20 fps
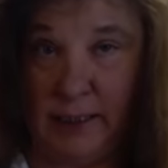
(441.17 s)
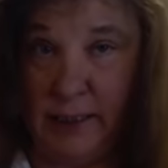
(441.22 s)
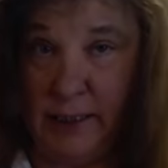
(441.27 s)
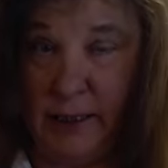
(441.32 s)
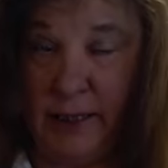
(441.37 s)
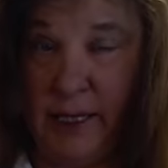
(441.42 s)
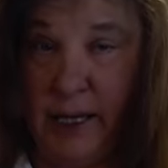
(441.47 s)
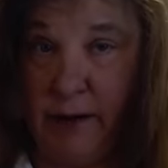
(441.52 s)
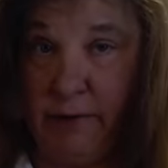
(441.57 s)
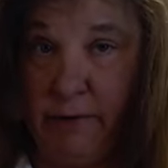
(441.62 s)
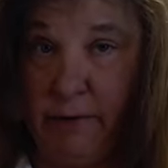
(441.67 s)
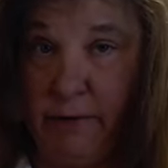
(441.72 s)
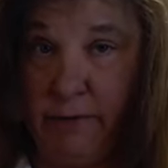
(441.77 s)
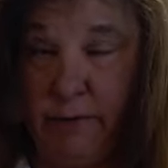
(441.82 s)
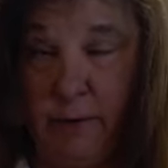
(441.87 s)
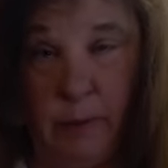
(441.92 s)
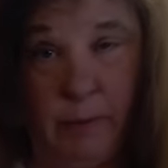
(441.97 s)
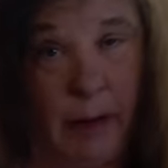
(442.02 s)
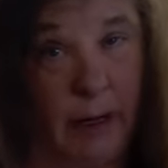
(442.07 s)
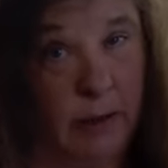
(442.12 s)
in the oven for
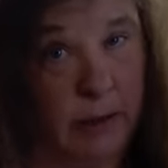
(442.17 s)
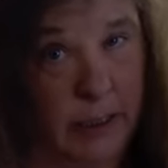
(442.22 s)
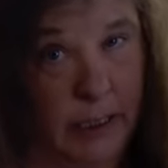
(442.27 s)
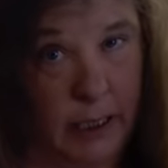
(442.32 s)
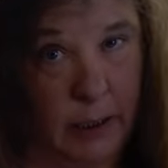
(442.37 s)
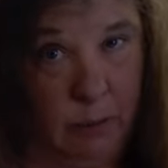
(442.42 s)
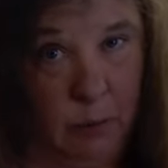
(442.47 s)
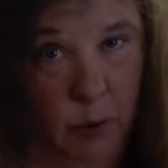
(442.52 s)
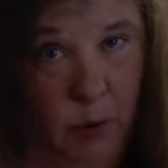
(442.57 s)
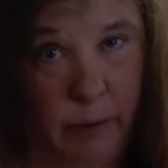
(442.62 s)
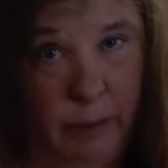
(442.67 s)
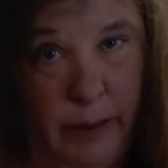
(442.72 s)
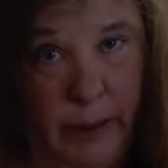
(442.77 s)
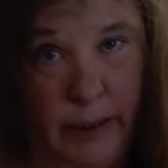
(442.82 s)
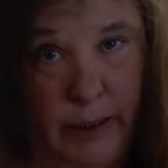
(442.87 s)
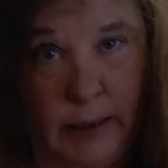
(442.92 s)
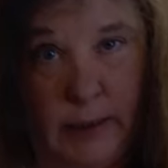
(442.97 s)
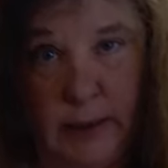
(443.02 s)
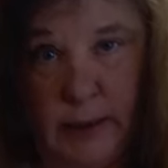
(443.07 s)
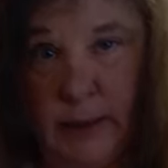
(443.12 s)
about 10 more
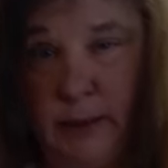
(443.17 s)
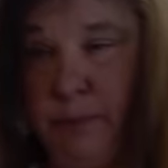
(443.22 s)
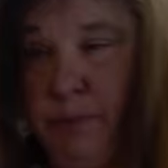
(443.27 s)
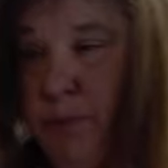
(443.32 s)
minutes.